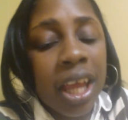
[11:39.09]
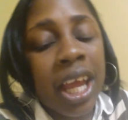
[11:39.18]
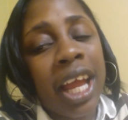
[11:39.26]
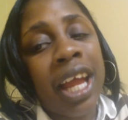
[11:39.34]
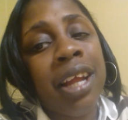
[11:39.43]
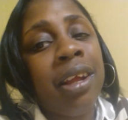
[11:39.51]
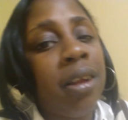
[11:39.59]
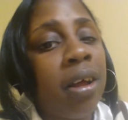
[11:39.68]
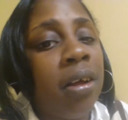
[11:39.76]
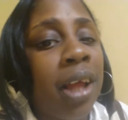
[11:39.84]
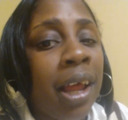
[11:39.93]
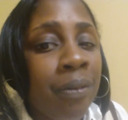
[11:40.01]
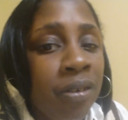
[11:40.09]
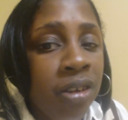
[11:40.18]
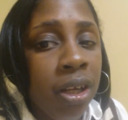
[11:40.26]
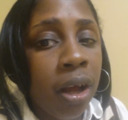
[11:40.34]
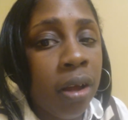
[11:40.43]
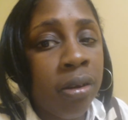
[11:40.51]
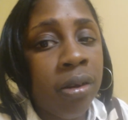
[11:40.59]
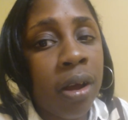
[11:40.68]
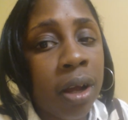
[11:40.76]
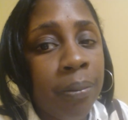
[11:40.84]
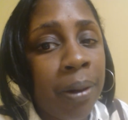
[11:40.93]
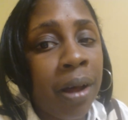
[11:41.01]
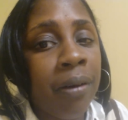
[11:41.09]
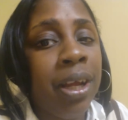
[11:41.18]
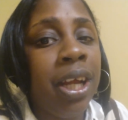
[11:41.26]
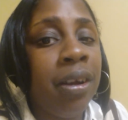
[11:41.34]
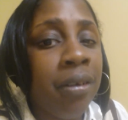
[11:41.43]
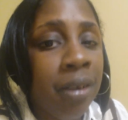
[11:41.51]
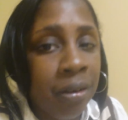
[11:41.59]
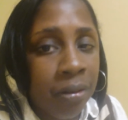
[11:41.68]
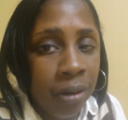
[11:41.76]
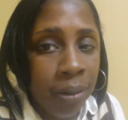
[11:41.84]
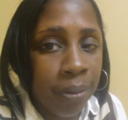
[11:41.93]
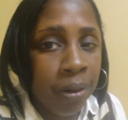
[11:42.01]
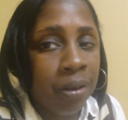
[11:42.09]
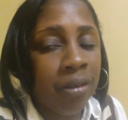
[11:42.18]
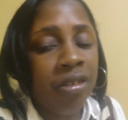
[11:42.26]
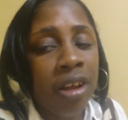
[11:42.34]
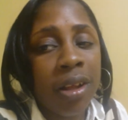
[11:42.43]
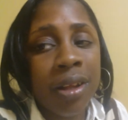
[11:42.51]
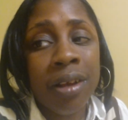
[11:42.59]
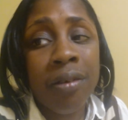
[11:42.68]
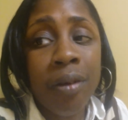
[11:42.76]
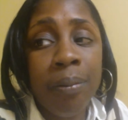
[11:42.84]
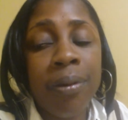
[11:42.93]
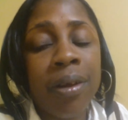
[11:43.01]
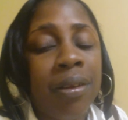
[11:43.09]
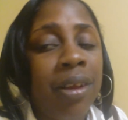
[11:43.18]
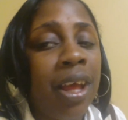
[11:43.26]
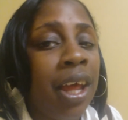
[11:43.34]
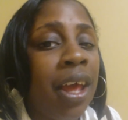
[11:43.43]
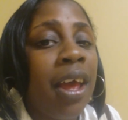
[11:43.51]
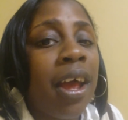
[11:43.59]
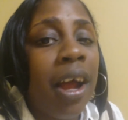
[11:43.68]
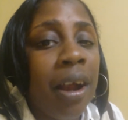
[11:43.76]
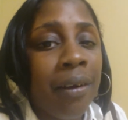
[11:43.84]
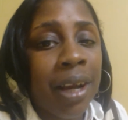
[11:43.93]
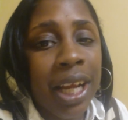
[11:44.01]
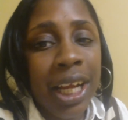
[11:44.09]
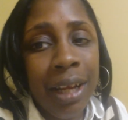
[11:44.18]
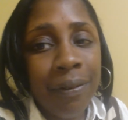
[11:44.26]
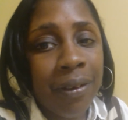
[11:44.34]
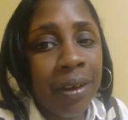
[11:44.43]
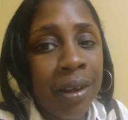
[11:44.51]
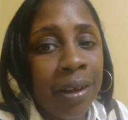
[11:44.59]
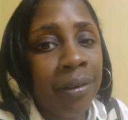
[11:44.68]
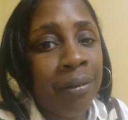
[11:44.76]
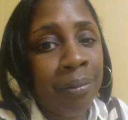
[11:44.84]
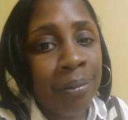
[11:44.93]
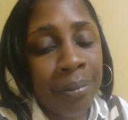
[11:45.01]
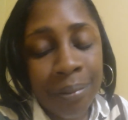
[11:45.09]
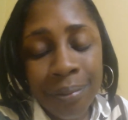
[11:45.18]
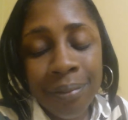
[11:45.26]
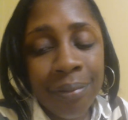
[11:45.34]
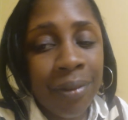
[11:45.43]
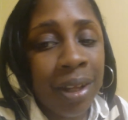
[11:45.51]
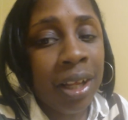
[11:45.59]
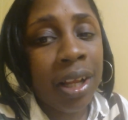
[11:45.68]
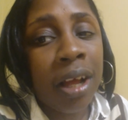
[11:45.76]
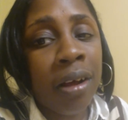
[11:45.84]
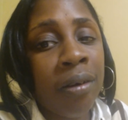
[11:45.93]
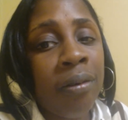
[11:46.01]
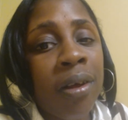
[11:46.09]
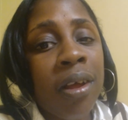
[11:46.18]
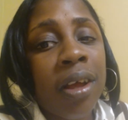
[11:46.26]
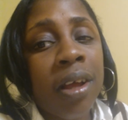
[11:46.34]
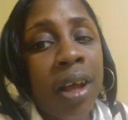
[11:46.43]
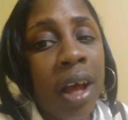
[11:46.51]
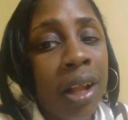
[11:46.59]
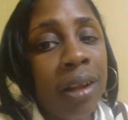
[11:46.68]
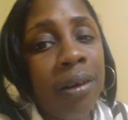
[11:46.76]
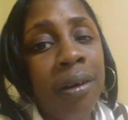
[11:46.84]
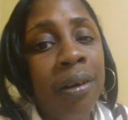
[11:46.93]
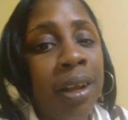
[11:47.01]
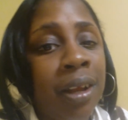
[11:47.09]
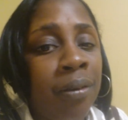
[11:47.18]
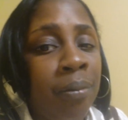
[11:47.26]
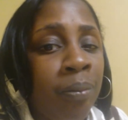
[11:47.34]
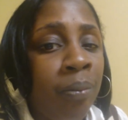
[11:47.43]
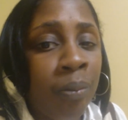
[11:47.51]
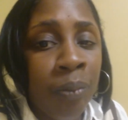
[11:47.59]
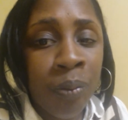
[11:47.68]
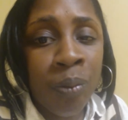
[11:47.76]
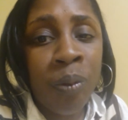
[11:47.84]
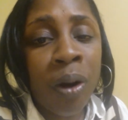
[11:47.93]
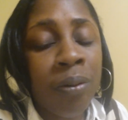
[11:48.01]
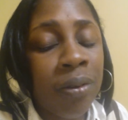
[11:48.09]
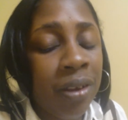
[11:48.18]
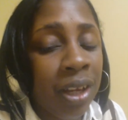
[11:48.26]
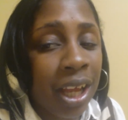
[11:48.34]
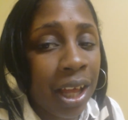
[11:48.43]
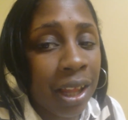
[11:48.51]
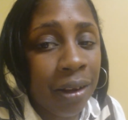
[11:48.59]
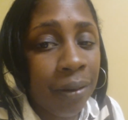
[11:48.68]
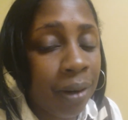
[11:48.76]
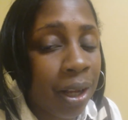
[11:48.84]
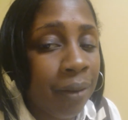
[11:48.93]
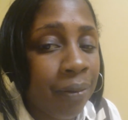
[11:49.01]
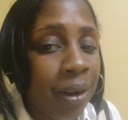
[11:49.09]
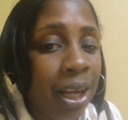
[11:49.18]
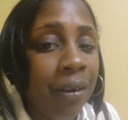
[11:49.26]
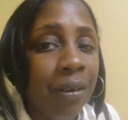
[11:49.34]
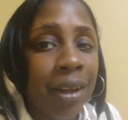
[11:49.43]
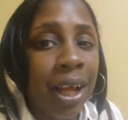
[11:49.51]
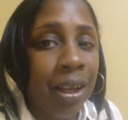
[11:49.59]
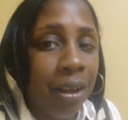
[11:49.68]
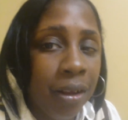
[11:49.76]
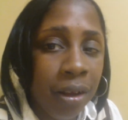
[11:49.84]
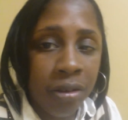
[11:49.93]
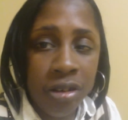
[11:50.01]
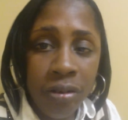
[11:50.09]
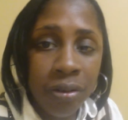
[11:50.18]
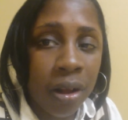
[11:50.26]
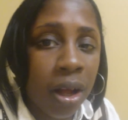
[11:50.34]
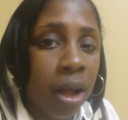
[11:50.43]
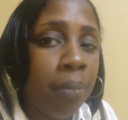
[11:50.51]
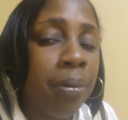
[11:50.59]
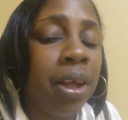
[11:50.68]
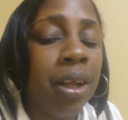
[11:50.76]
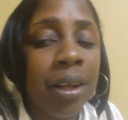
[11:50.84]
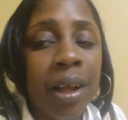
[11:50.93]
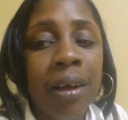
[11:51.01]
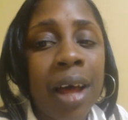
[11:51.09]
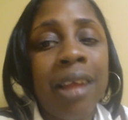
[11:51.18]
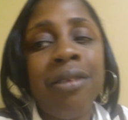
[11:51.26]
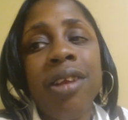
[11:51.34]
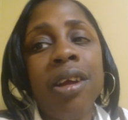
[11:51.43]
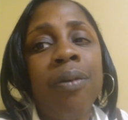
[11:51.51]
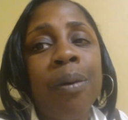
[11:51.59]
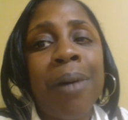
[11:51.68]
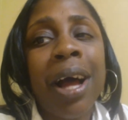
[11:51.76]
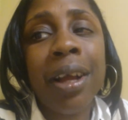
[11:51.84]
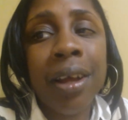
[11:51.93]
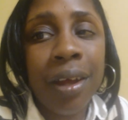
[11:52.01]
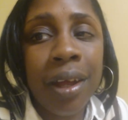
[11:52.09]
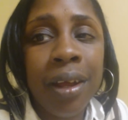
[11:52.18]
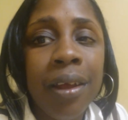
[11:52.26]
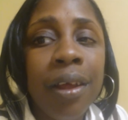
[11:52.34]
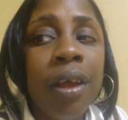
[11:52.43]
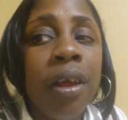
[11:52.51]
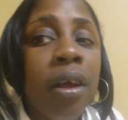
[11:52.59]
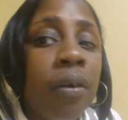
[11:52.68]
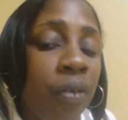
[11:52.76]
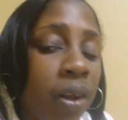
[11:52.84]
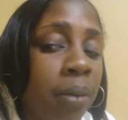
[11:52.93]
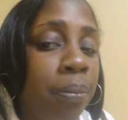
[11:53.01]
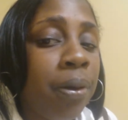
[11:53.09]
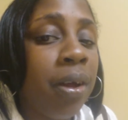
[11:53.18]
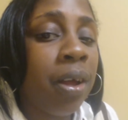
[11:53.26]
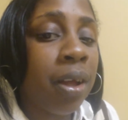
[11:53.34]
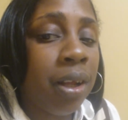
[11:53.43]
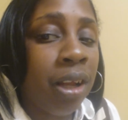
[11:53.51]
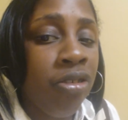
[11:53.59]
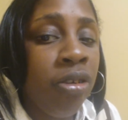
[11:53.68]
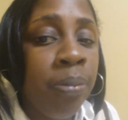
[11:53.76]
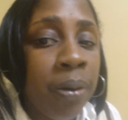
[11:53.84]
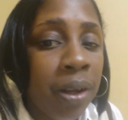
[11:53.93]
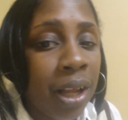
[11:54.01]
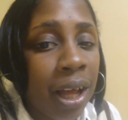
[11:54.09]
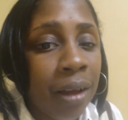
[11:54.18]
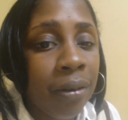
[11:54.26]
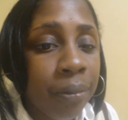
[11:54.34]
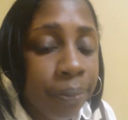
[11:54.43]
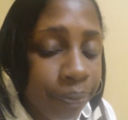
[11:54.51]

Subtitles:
And, you know, that's what she goes to talk about. Here's his 3 books. And shows the 3 books that her and Eva, you know, colored and wrote together or whatever. And he was like, this is cute and all, but, you know, I still want my cut from the book that you putting out